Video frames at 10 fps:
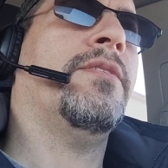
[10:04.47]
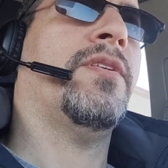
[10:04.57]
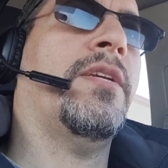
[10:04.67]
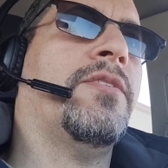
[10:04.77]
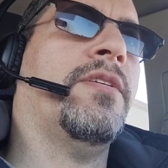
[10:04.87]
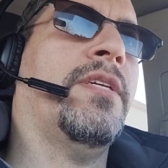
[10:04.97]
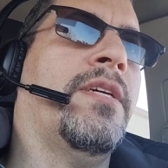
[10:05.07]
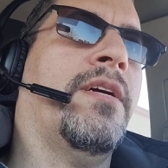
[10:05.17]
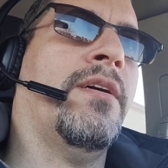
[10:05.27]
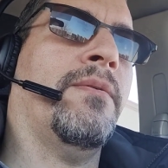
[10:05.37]

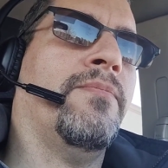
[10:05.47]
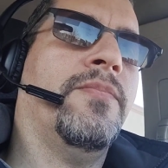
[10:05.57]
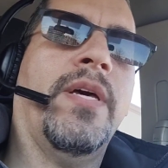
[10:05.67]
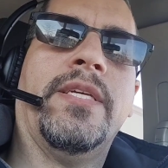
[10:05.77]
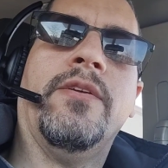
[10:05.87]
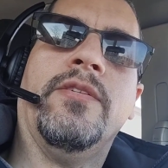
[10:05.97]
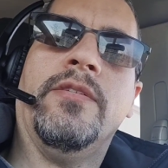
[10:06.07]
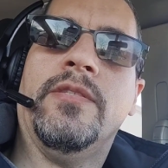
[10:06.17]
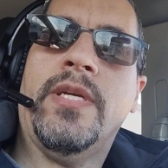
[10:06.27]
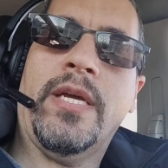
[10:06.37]
essentially like
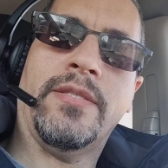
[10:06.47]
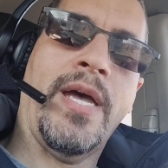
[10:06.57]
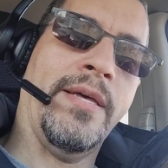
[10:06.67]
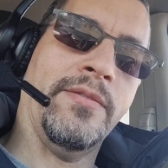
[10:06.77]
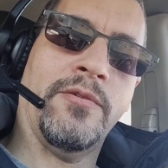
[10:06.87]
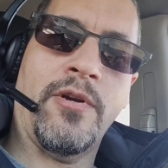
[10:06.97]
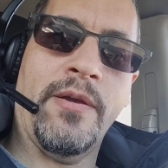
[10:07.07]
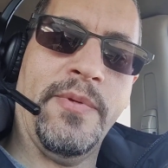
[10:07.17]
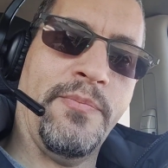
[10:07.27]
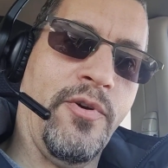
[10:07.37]
you take a Tylenol or
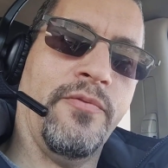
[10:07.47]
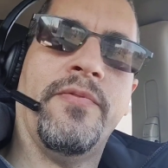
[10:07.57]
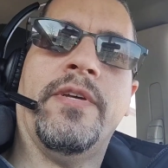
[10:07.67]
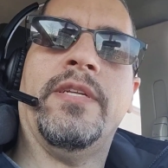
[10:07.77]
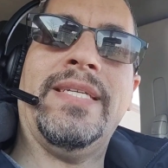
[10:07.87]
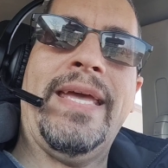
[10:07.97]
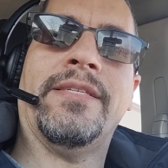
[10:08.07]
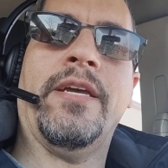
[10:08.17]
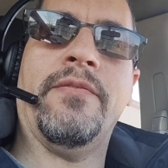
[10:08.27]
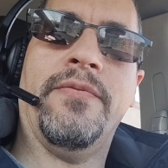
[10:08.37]
ibuprofen. It's
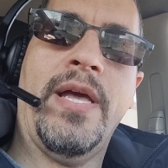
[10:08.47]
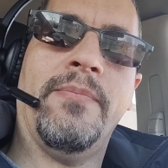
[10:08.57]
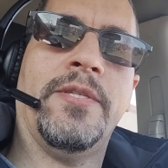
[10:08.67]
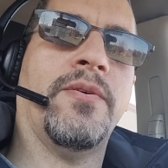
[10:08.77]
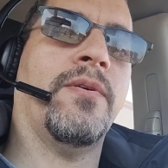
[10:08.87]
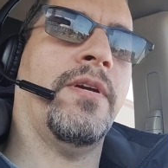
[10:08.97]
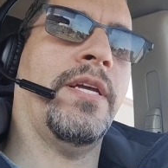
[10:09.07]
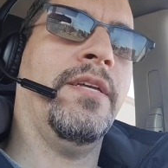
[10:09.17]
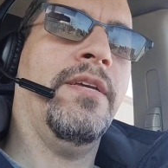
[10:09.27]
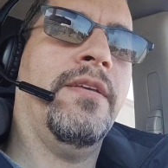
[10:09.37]

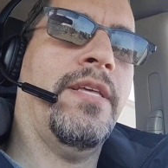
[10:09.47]
anti-inflammatory.